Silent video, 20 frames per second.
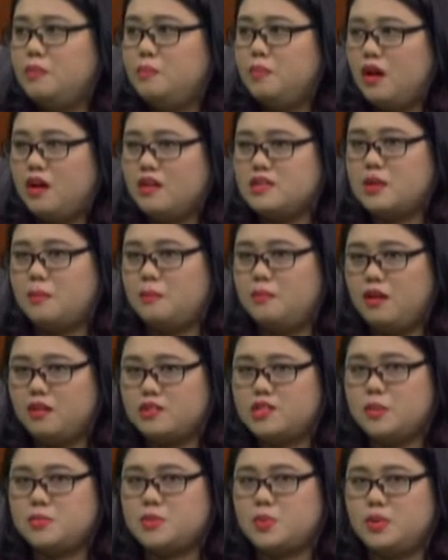blogs and
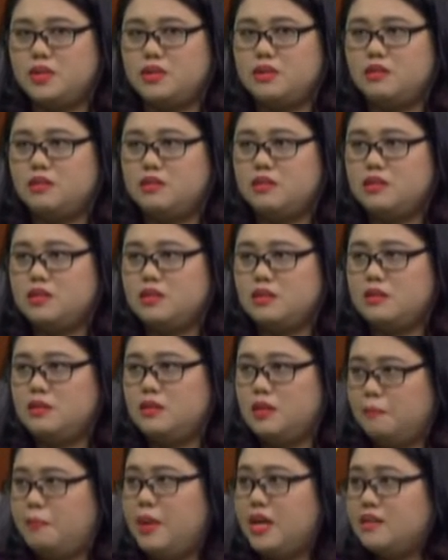blog shops were
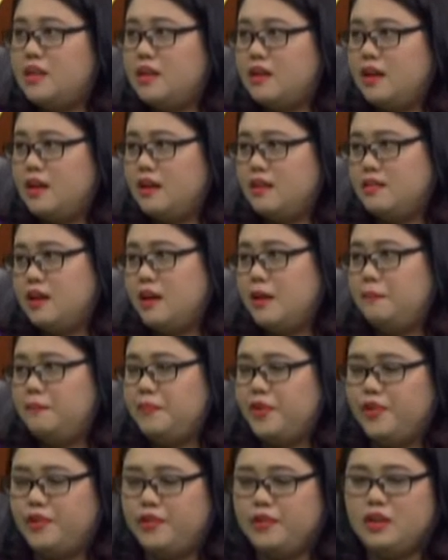the big thing at that
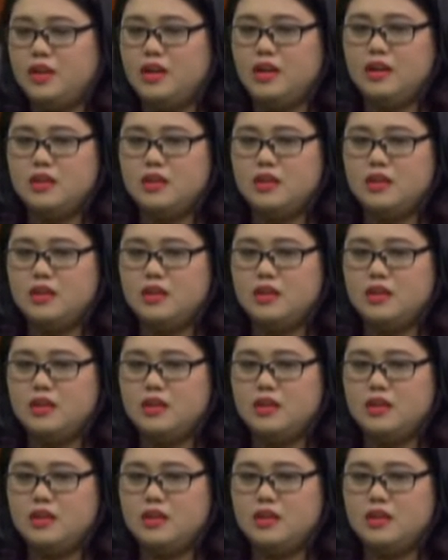time,